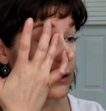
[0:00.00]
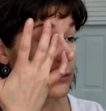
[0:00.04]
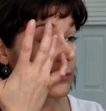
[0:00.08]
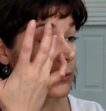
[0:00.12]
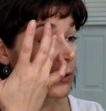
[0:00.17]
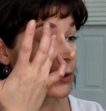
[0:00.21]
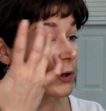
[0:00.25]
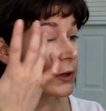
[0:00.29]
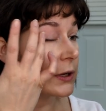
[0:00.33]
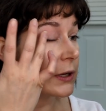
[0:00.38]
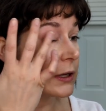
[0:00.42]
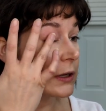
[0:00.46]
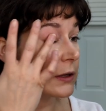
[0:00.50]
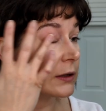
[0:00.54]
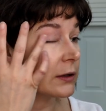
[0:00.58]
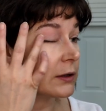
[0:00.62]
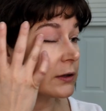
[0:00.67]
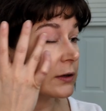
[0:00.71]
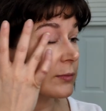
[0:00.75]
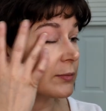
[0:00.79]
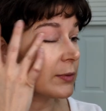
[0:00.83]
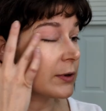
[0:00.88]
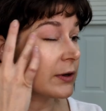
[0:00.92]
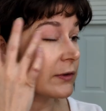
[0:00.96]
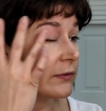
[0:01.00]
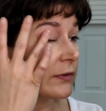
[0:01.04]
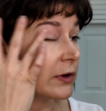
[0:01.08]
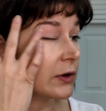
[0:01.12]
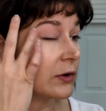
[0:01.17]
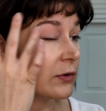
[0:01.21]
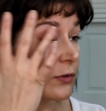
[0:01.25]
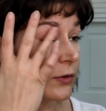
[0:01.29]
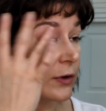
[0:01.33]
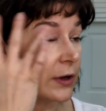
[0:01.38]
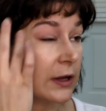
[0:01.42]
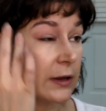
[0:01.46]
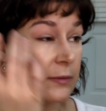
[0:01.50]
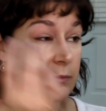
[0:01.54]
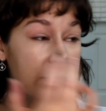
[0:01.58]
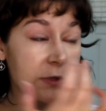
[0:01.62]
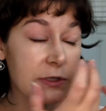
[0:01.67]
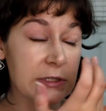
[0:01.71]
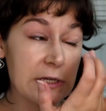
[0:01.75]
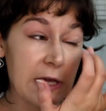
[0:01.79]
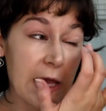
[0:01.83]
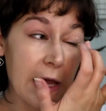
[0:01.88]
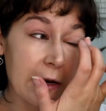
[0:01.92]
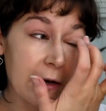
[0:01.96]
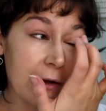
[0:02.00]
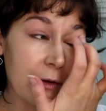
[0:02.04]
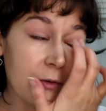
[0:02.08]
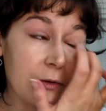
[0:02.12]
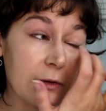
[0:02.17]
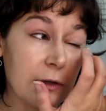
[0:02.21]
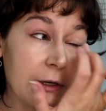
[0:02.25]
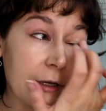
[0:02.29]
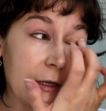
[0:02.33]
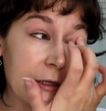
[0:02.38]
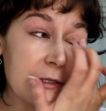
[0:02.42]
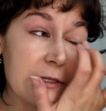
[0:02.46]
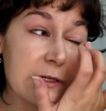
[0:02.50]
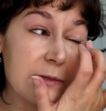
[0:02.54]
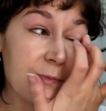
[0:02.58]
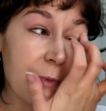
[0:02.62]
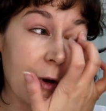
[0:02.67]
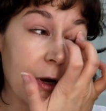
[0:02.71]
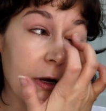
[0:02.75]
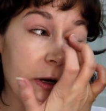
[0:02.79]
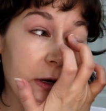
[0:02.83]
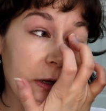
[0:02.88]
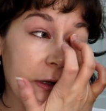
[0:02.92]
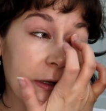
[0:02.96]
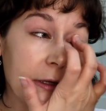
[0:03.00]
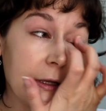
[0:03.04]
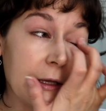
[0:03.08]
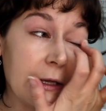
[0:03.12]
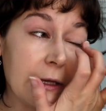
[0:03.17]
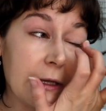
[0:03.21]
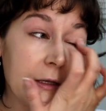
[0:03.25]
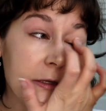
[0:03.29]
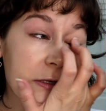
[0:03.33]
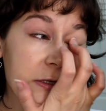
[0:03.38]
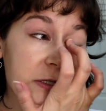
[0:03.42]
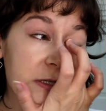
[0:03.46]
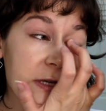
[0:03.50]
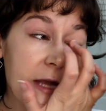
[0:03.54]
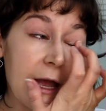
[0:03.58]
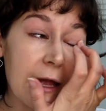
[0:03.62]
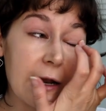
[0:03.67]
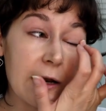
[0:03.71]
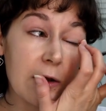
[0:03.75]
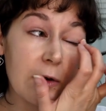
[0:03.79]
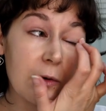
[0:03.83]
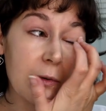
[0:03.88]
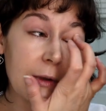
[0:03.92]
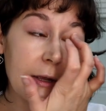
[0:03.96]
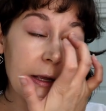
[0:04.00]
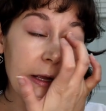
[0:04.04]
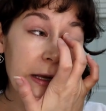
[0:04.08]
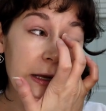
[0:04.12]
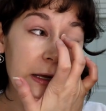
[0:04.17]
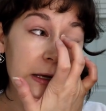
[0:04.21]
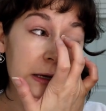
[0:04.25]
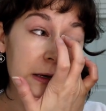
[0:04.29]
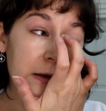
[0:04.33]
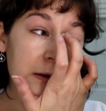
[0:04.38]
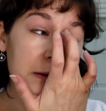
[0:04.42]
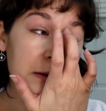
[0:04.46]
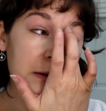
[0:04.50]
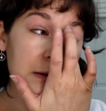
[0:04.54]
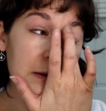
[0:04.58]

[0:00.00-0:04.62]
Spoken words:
putting a little bit of a cream shadow, sparkly shadow in,